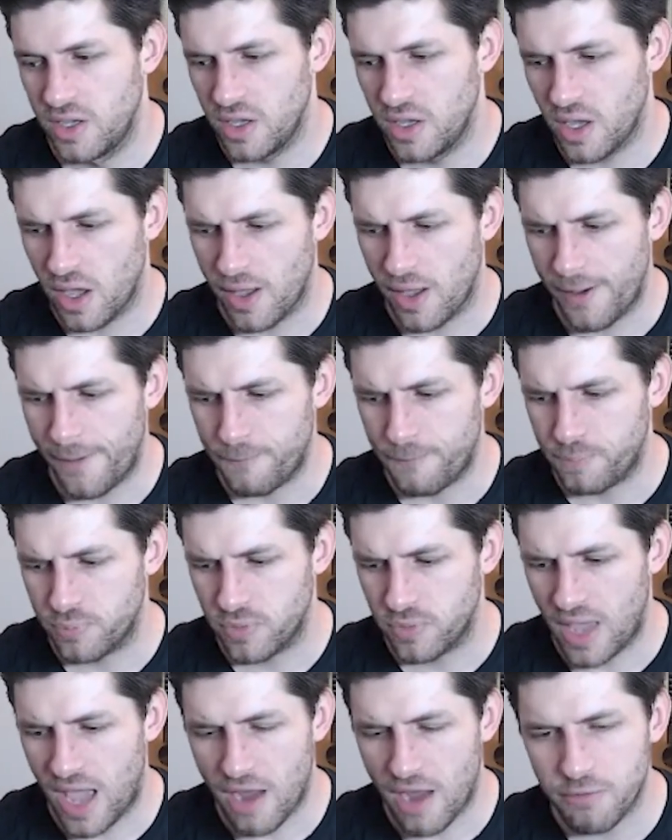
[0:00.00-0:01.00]

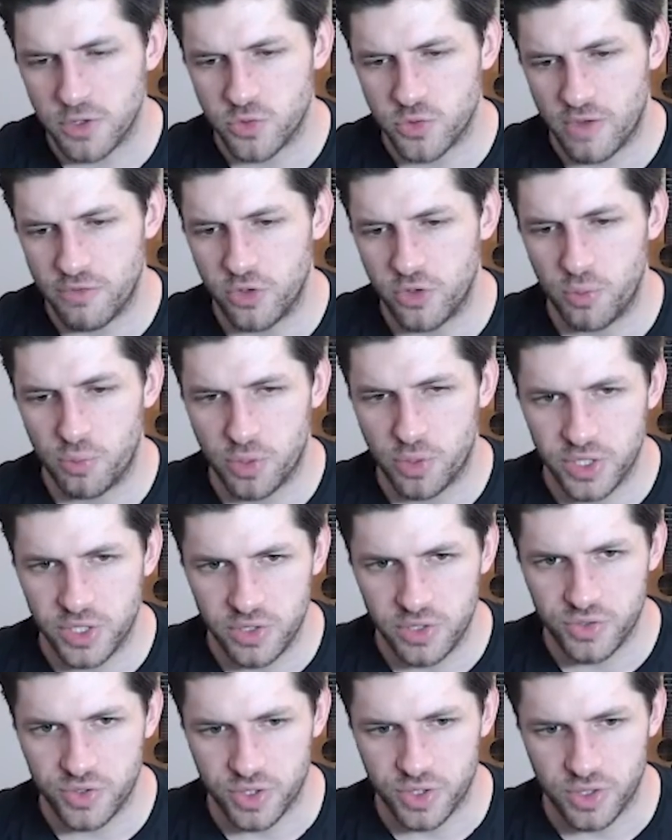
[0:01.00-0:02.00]
average revenue per
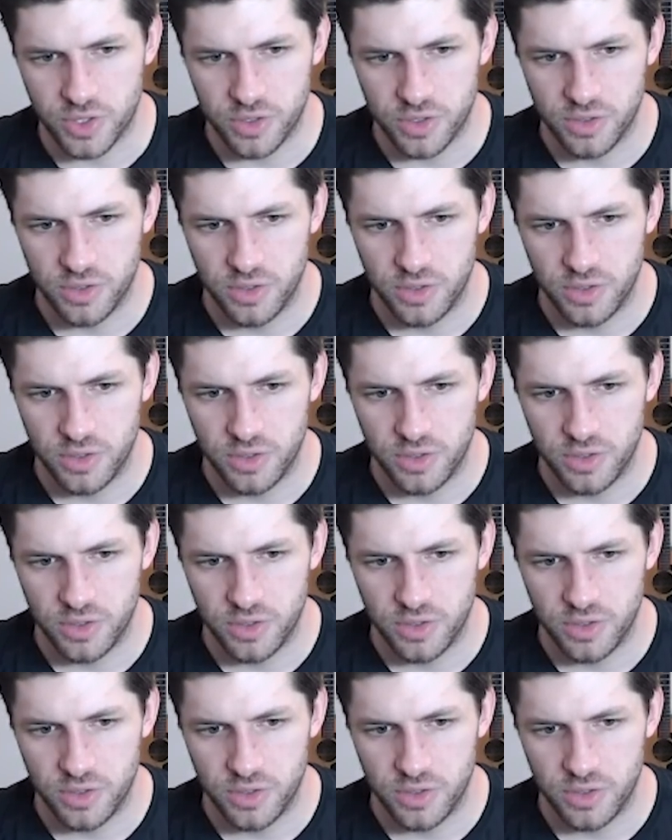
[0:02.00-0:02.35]
user